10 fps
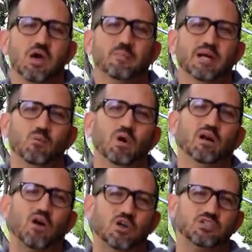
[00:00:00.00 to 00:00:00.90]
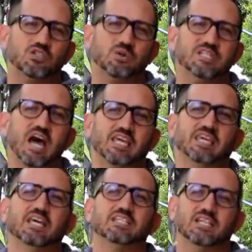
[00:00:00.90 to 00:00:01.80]
but what it'll also do is
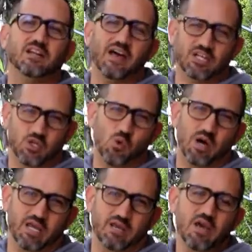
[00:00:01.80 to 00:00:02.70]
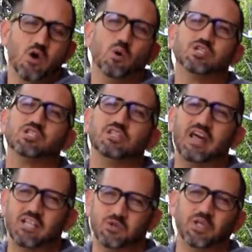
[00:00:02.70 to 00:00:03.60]
not get us into that 20, which
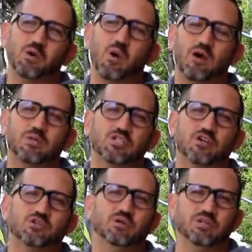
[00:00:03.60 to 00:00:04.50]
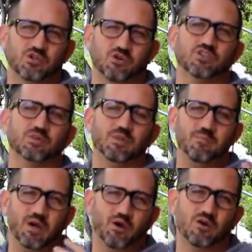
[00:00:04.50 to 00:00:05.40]
that's really where we start to endure some of the
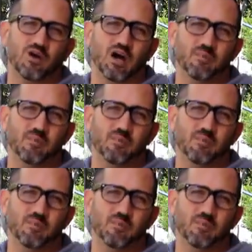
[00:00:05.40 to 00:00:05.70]
bigger